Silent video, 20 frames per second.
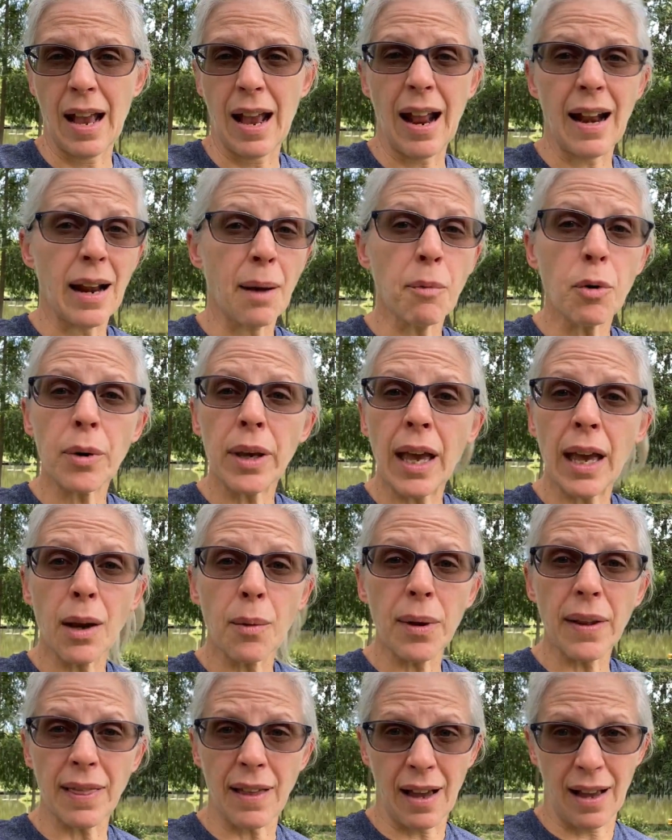And I'm okay
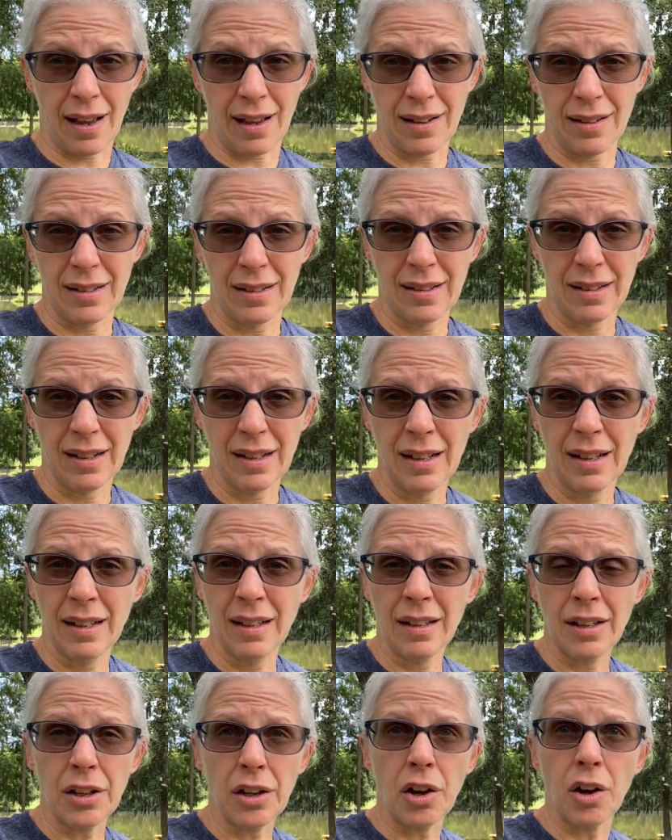with that.
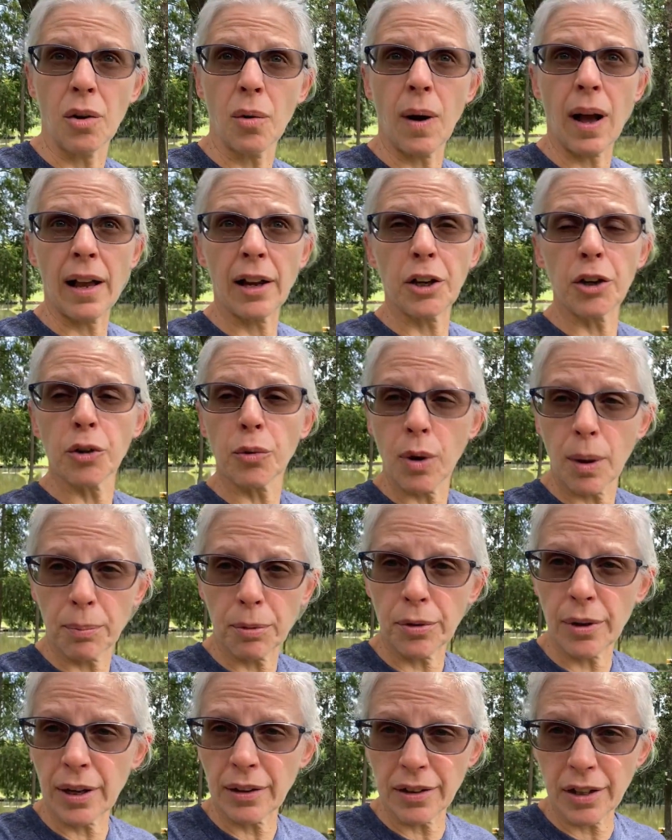You know, I grew up
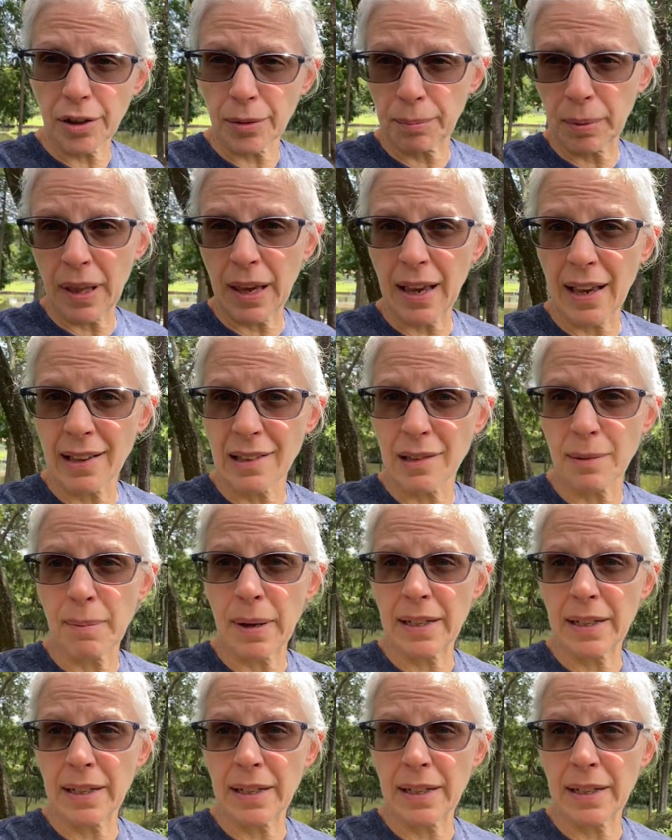around airplanes.